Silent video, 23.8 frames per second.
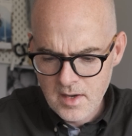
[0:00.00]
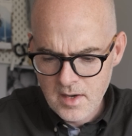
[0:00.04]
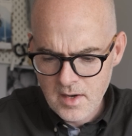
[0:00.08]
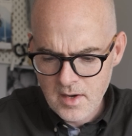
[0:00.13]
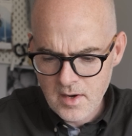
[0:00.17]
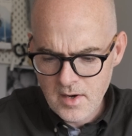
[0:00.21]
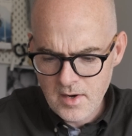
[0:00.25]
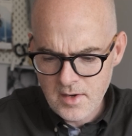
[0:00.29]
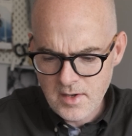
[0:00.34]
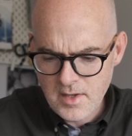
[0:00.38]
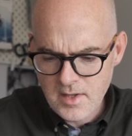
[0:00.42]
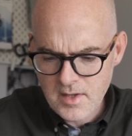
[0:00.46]

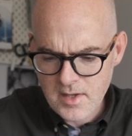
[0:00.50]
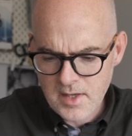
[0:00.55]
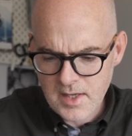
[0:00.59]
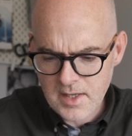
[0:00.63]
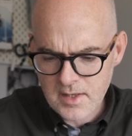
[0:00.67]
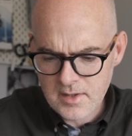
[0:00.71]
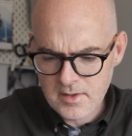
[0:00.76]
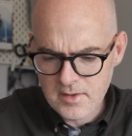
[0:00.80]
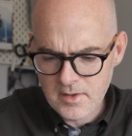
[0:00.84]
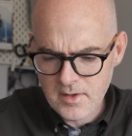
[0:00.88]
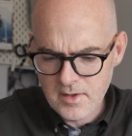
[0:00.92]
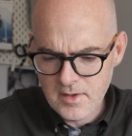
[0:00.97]
How do you
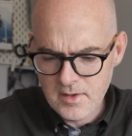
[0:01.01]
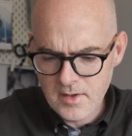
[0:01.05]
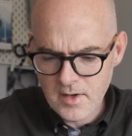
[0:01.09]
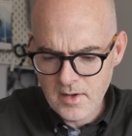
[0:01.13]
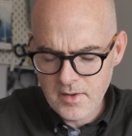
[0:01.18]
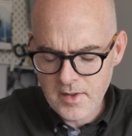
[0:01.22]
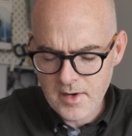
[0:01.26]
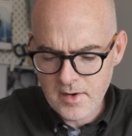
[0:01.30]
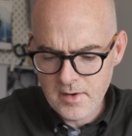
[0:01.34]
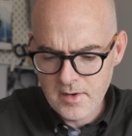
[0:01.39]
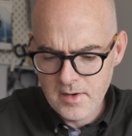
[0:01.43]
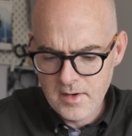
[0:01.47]
get down? Oh,
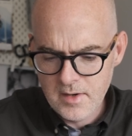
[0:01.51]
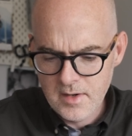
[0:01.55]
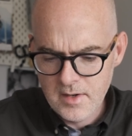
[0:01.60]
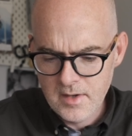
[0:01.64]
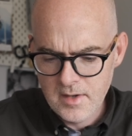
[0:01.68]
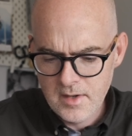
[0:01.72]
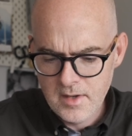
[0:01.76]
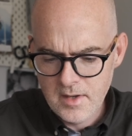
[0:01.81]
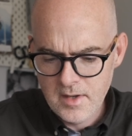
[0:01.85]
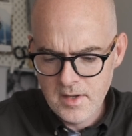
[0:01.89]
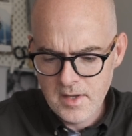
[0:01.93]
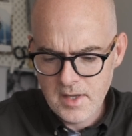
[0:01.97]
there.
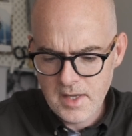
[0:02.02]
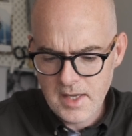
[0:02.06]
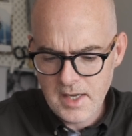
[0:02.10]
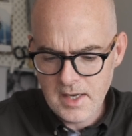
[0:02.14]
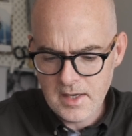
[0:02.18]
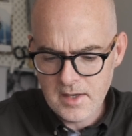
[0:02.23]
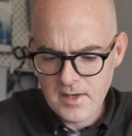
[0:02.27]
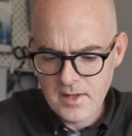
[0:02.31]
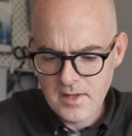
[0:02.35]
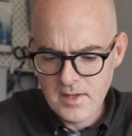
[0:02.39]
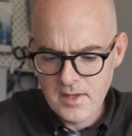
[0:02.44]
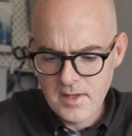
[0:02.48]

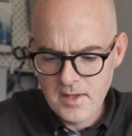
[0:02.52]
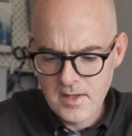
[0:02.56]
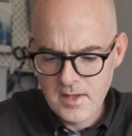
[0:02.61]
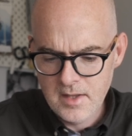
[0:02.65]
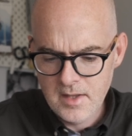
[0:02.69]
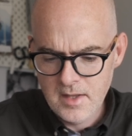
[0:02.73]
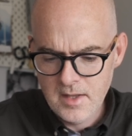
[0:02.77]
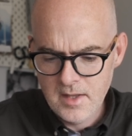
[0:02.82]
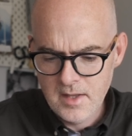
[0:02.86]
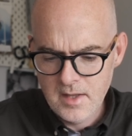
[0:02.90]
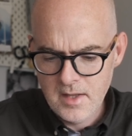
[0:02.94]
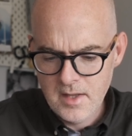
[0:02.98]
8th.
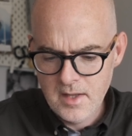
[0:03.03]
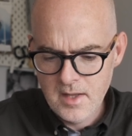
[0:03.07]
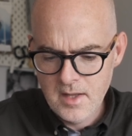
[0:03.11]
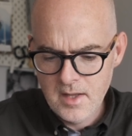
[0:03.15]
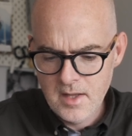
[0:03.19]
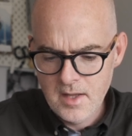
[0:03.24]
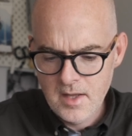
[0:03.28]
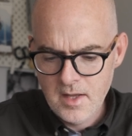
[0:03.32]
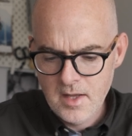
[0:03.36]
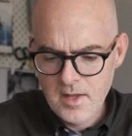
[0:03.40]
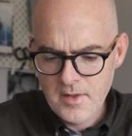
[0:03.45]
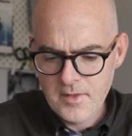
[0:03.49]

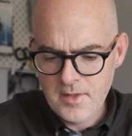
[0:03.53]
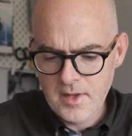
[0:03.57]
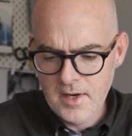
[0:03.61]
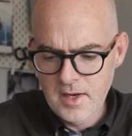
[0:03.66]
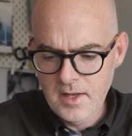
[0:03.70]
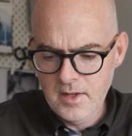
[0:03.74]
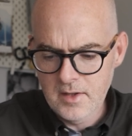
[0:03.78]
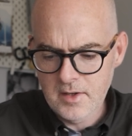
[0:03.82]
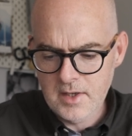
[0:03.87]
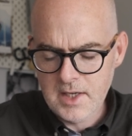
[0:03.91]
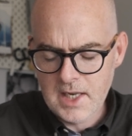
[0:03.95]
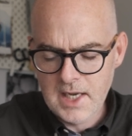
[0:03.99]
The
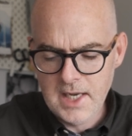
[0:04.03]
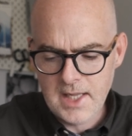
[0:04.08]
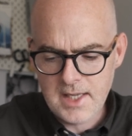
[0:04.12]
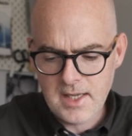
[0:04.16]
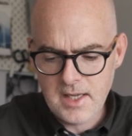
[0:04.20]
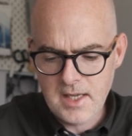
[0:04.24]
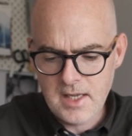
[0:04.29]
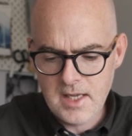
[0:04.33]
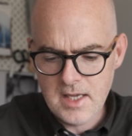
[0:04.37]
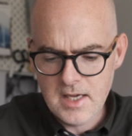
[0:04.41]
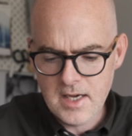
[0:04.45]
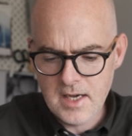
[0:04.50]
little
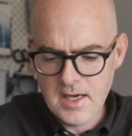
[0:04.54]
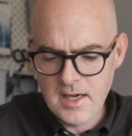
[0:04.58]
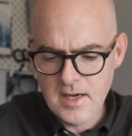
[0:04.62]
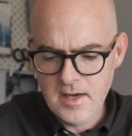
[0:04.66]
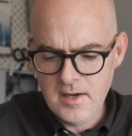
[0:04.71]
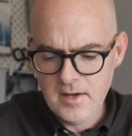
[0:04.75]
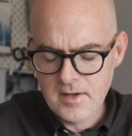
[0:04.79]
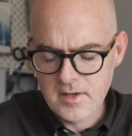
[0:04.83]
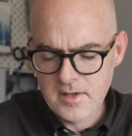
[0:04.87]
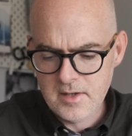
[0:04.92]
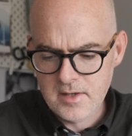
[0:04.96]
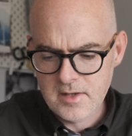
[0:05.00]

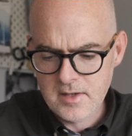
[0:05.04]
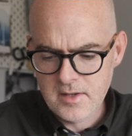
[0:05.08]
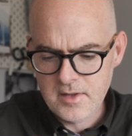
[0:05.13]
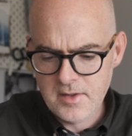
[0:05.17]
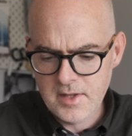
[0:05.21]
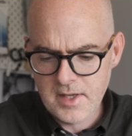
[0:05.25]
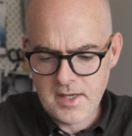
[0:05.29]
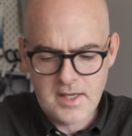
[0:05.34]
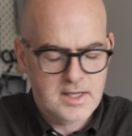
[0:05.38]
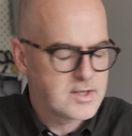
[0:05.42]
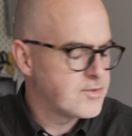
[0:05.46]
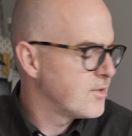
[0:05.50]
clicky
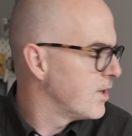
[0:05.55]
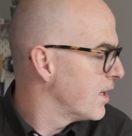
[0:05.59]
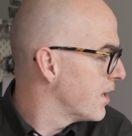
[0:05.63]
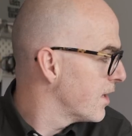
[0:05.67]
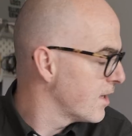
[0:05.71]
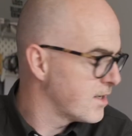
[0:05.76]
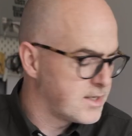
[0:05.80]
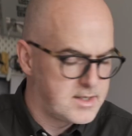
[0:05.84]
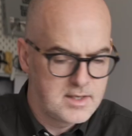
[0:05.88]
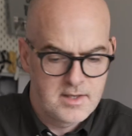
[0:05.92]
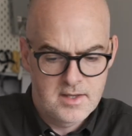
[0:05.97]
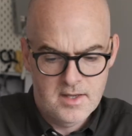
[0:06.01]
thing is really
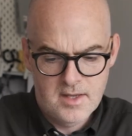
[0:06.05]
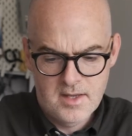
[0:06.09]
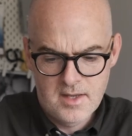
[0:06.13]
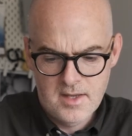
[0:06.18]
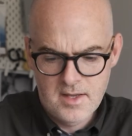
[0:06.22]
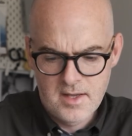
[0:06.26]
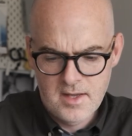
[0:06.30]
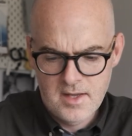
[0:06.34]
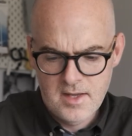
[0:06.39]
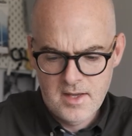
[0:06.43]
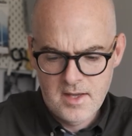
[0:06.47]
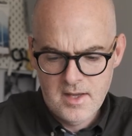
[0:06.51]
nice.
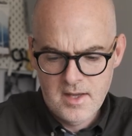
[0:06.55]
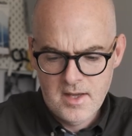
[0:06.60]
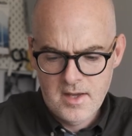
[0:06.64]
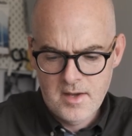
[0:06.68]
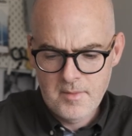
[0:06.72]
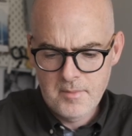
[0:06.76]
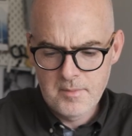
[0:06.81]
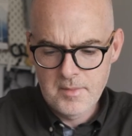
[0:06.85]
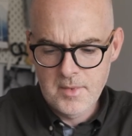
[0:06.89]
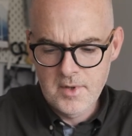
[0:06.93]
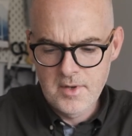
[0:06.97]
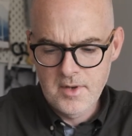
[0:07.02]

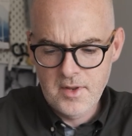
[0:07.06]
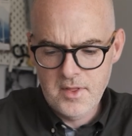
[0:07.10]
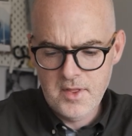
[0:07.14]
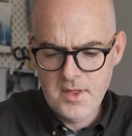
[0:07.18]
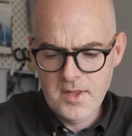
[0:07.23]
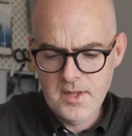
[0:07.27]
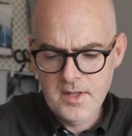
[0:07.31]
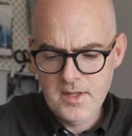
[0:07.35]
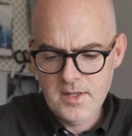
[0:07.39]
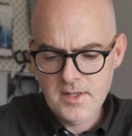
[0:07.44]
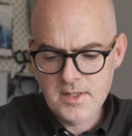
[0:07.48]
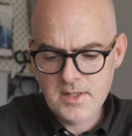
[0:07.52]
Month,
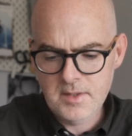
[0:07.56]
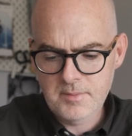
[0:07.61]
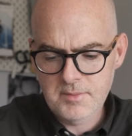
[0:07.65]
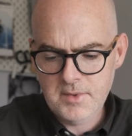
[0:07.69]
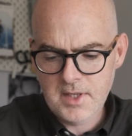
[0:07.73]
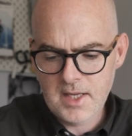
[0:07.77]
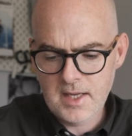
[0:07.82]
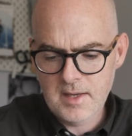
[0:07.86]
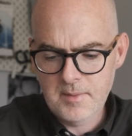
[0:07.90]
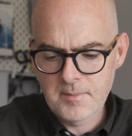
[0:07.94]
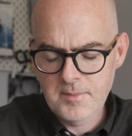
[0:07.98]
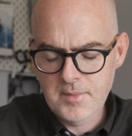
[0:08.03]

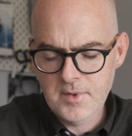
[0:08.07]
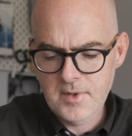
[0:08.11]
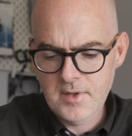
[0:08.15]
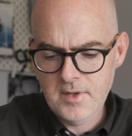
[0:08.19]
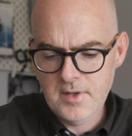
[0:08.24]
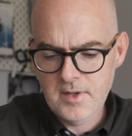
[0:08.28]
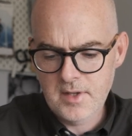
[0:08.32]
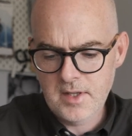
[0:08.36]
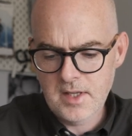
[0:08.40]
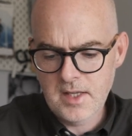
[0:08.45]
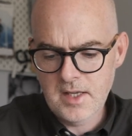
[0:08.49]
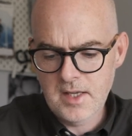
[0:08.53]

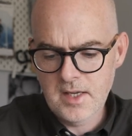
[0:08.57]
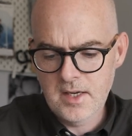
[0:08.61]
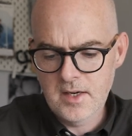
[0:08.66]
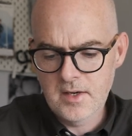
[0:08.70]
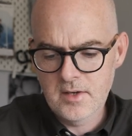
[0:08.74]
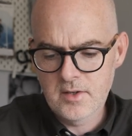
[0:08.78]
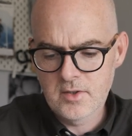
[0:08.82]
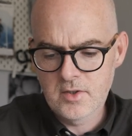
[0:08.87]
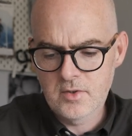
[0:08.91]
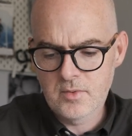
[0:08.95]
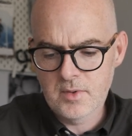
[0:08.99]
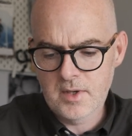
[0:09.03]
September,
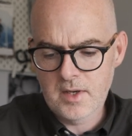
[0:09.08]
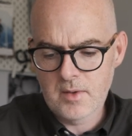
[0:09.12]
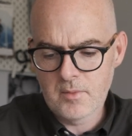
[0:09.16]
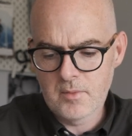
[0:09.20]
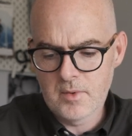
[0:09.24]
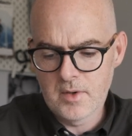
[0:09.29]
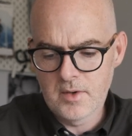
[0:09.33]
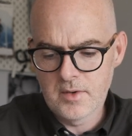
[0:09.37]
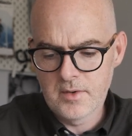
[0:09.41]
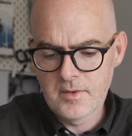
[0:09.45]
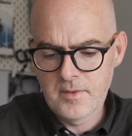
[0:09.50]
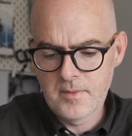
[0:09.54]
year
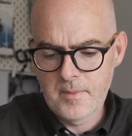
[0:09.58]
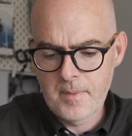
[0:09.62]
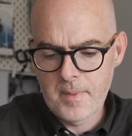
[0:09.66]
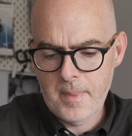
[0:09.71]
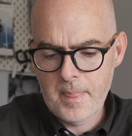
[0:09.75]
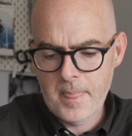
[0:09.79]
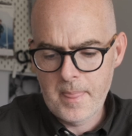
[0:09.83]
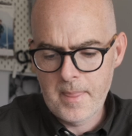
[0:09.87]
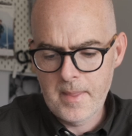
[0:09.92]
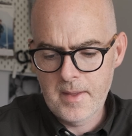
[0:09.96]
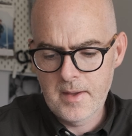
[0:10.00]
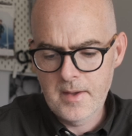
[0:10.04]
21.
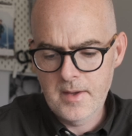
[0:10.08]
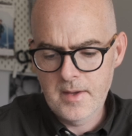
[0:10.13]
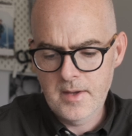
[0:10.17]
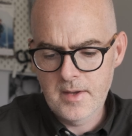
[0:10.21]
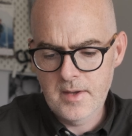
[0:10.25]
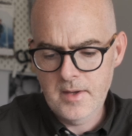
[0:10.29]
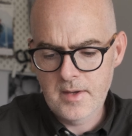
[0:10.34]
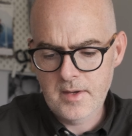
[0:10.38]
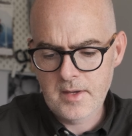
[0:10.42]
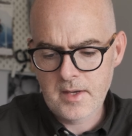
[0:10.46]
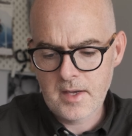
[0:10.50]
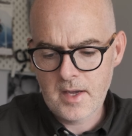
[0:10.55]

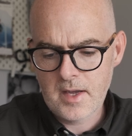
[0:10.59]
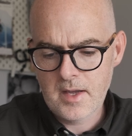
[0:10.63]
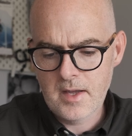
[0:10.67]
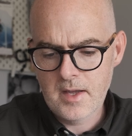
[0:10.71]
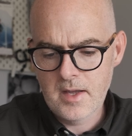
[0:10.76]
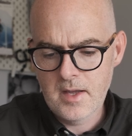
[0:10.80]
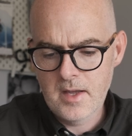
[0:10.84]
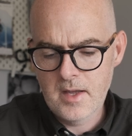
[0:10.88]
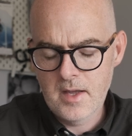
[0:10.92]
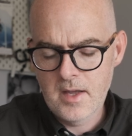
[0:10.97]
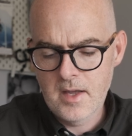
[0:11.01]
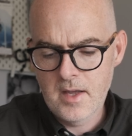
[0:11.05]
Okay.
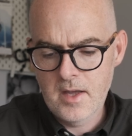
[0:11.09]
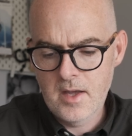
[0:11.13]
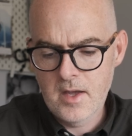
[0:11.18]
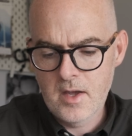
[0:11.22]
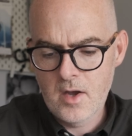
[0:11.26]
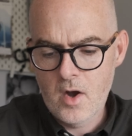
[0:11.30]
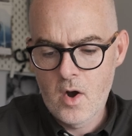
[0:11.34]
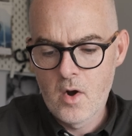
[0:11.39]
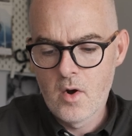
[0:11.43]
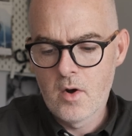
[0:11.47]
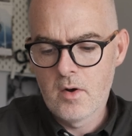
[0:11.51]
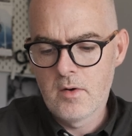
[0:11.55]

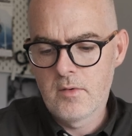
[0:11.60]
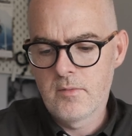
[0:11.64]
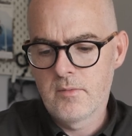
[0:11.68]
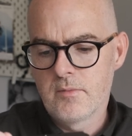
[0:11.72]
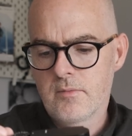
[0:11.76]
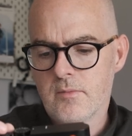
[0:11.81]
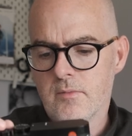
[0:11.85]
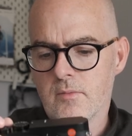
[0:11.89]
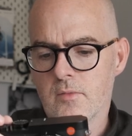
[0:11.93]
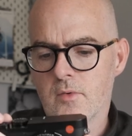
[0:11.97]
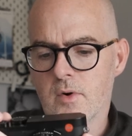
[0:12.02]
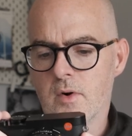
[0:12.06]

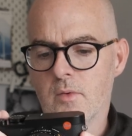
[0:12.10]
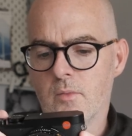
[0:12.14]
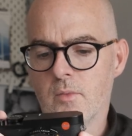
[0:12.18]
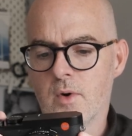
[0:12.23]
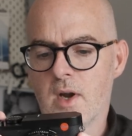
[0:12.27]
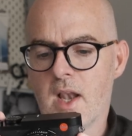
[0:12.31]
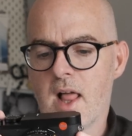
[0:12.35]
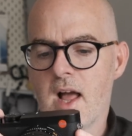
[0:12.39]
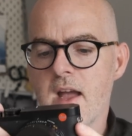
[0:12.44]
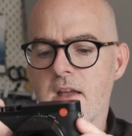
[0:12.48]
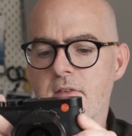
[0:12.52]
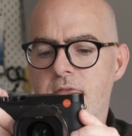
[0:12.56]
We're
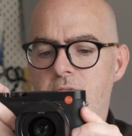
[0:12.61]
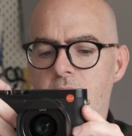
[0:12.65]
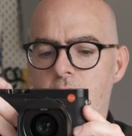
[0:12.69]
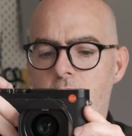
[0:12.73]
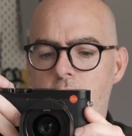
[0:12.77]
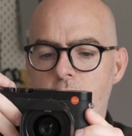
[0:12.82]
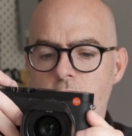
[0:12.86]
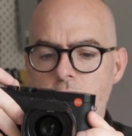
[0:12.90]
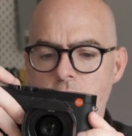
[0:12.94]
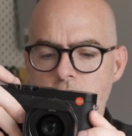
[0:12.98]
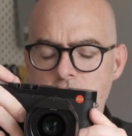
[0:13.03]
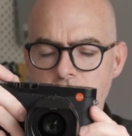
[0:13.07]
live.
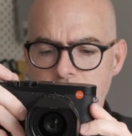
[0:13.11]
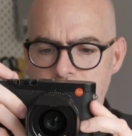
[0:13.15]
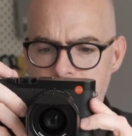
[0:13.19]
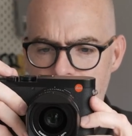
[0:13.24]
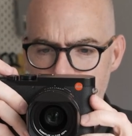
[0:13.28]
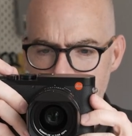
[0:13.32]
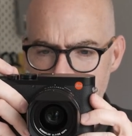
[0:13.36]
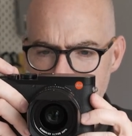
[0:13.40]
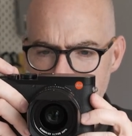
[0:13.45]
Oh, look at that!